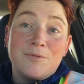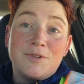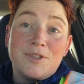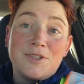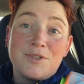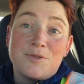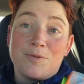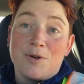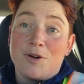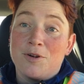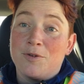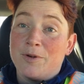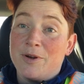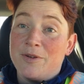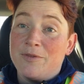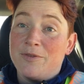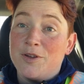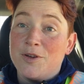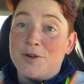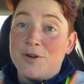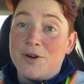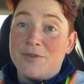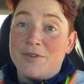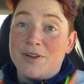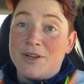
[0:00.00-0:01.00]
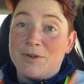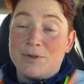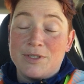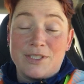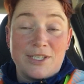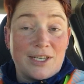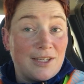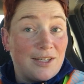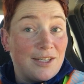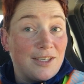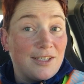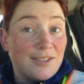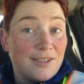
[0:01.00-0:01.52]
just wrote a review of it,
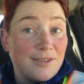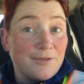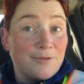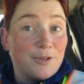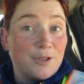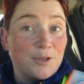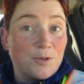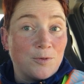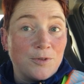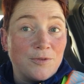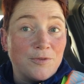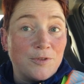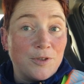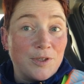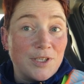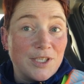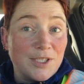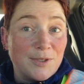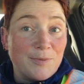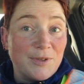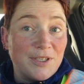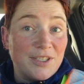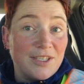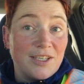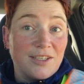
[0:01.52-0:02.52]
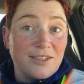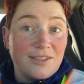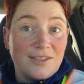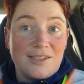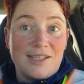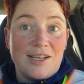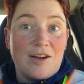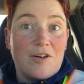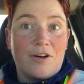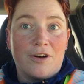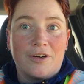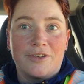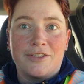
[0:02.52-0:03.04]
which I think is the first review that's been done because
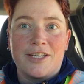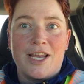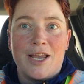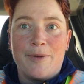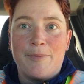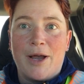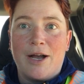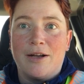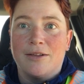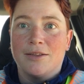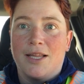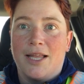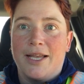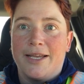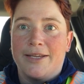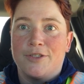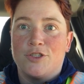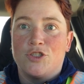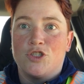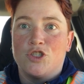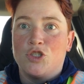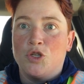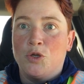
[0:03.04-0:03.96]
the ARCs came out like